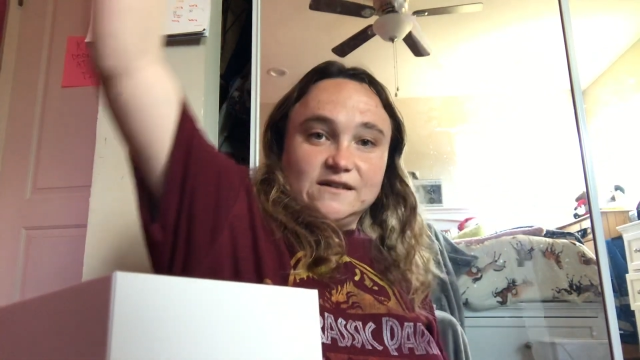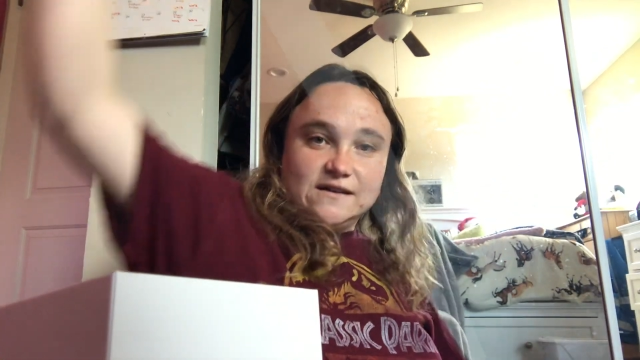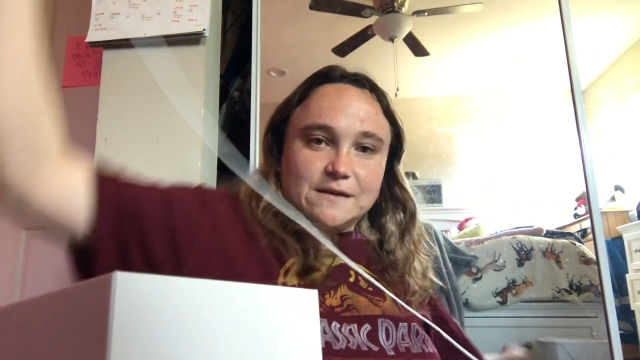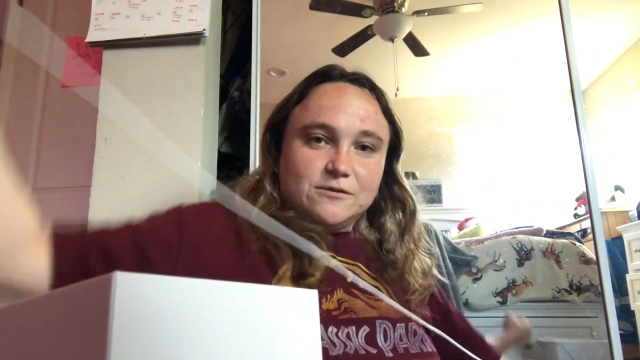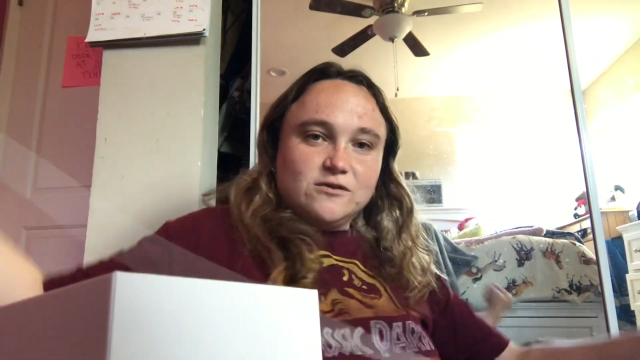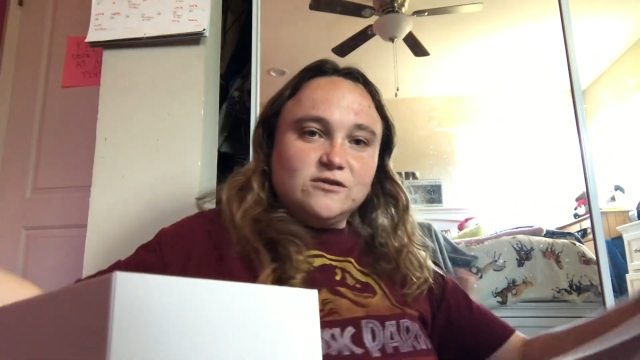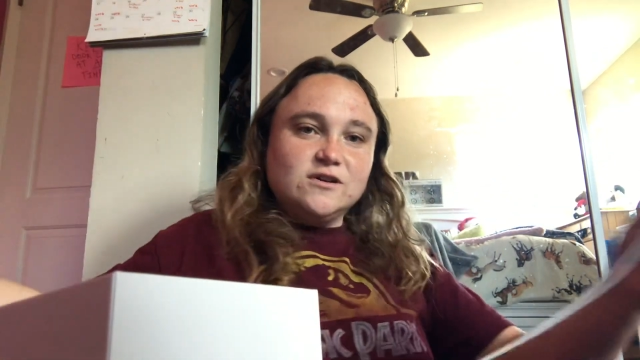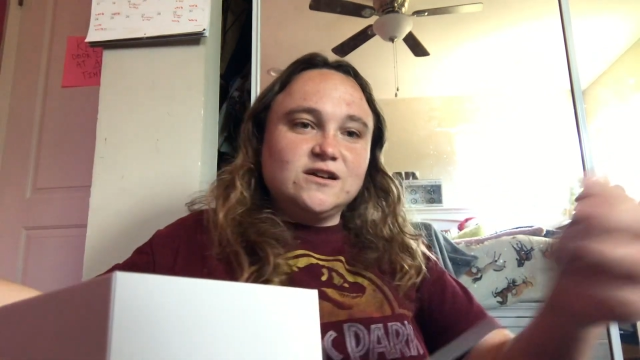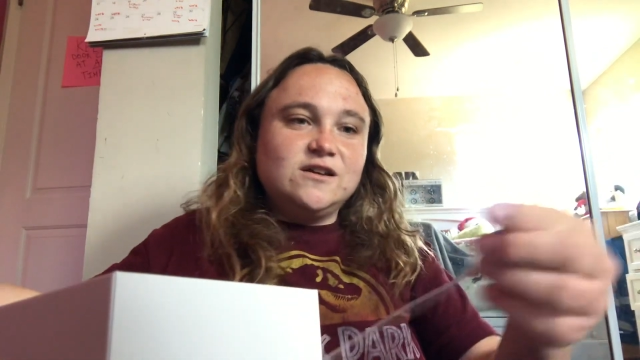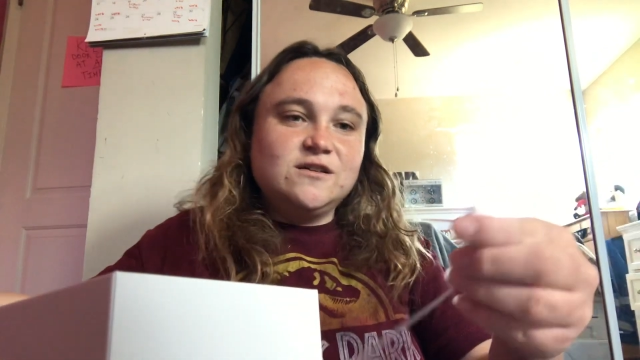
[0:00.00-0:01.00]
Apple
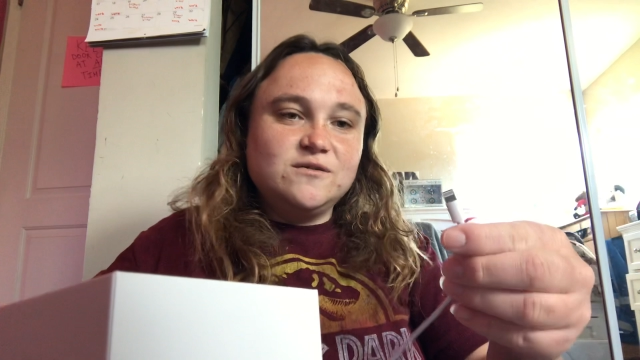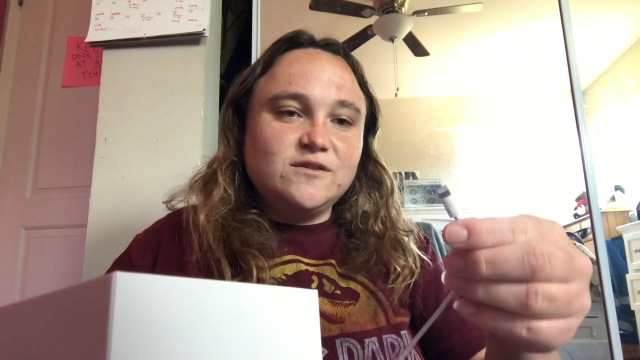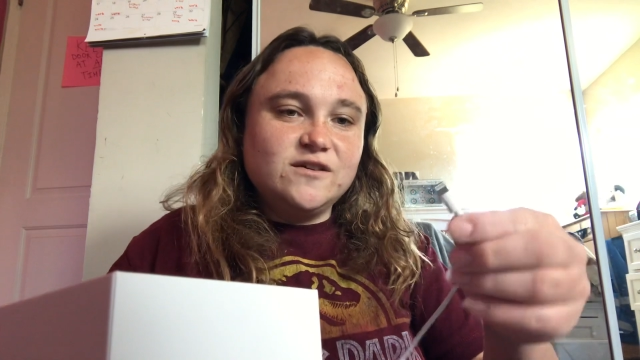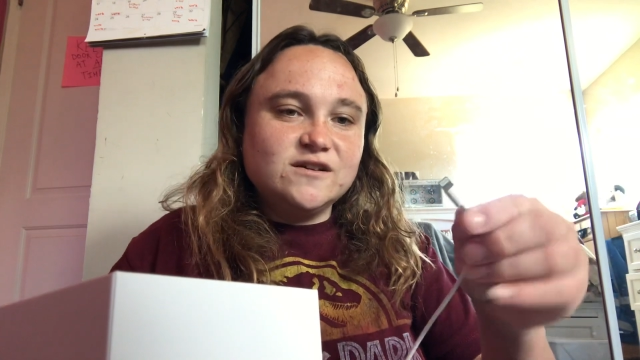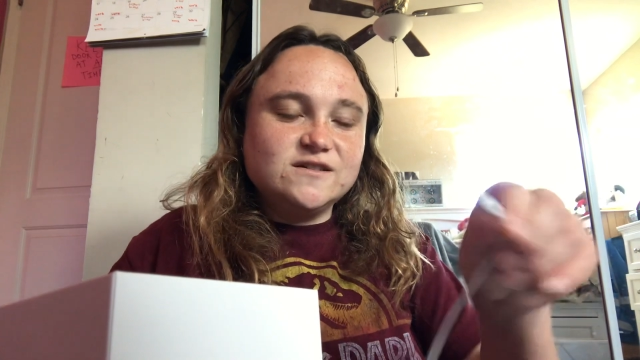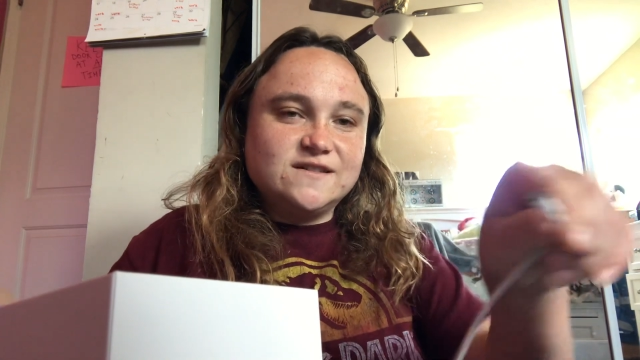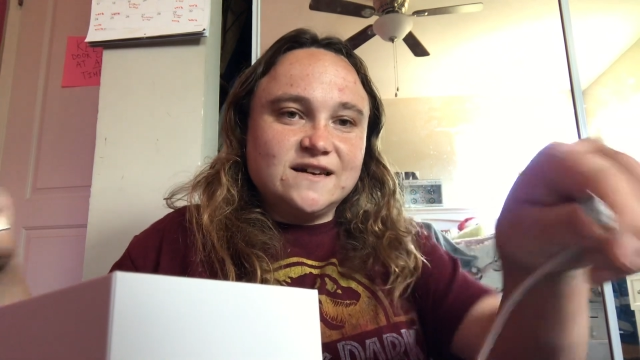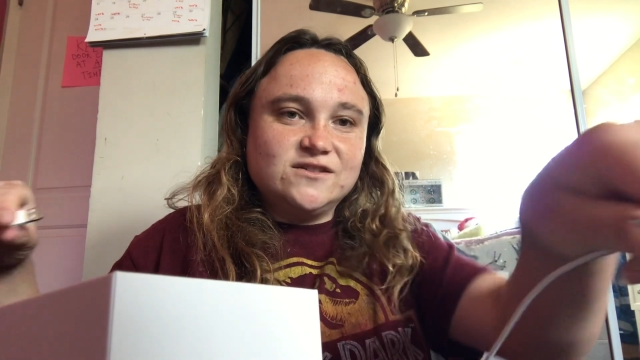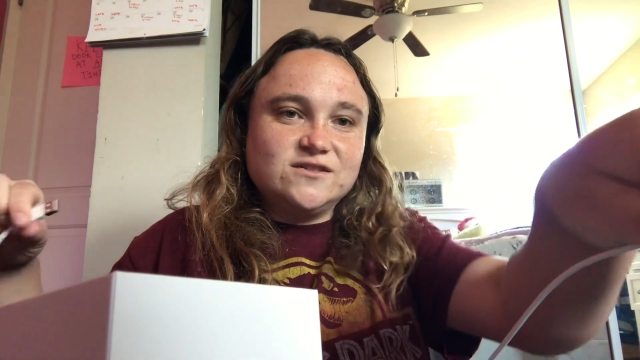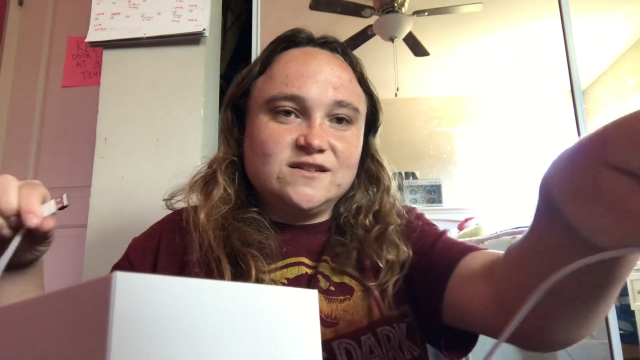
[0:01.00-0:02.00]
cord with your
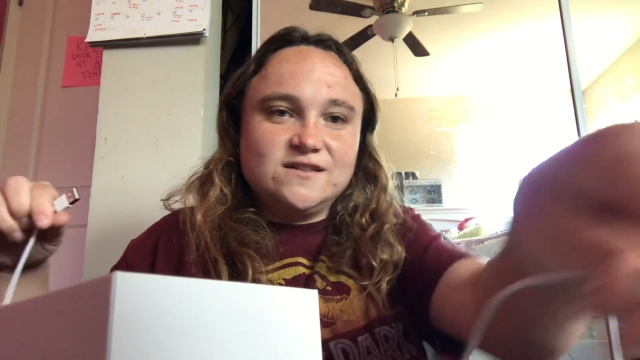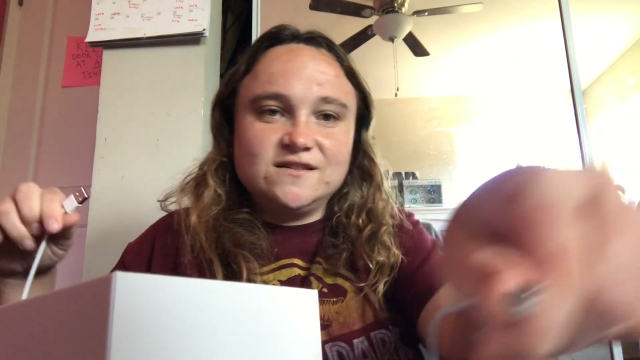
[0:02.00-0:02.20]
standard